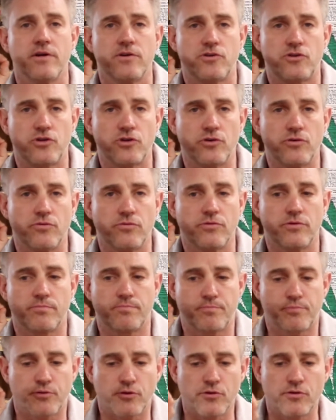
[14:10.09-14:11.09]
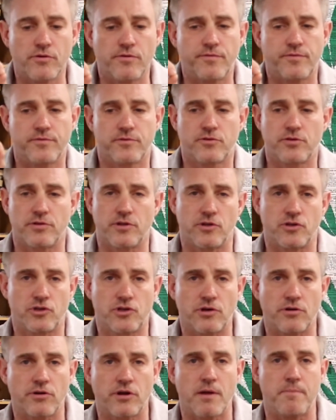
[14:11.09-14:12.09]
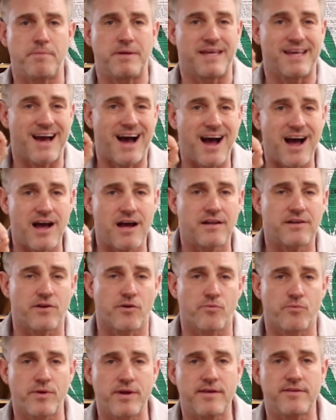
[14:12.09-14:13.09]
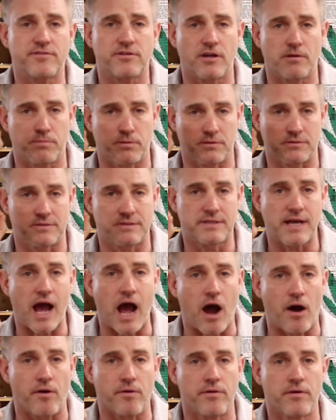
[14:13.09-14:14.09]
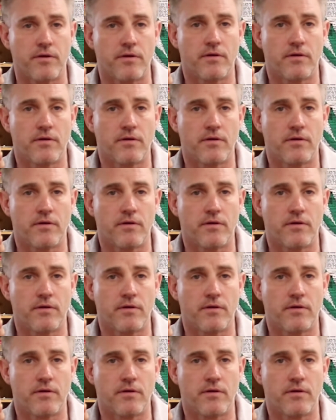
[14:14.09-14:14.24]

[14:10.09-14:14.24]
to prove to the jury beyond a reasonable doubt